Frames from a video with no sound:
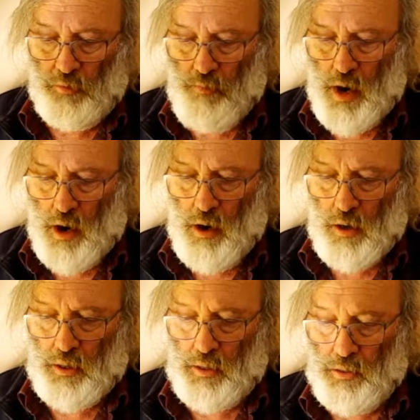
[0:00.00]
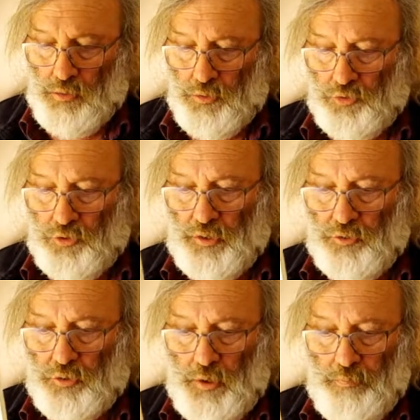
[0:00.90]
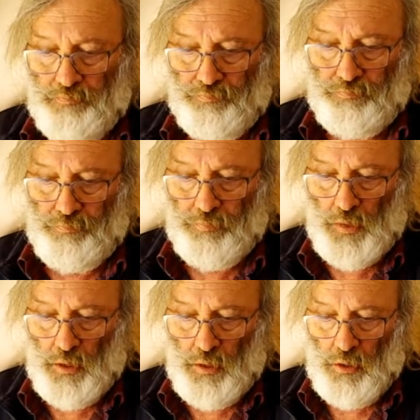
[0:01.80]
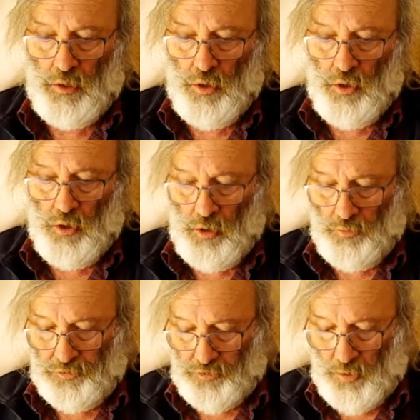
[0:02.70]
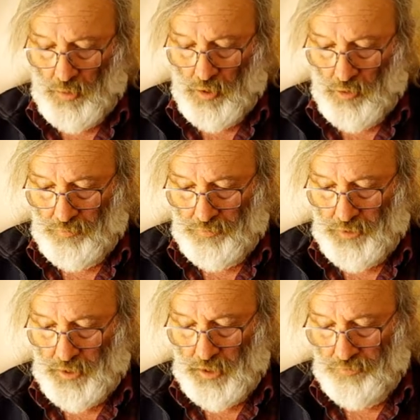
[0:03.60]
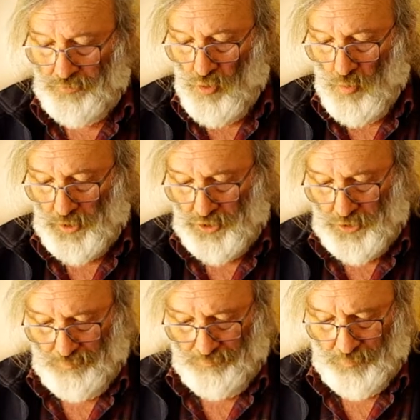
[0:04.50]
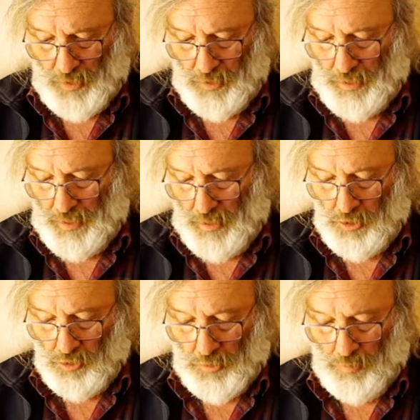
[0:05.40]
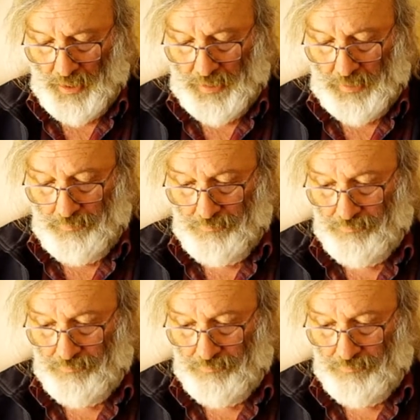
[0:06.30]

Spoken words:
to mark the centre of some of the formers, okay, along the plane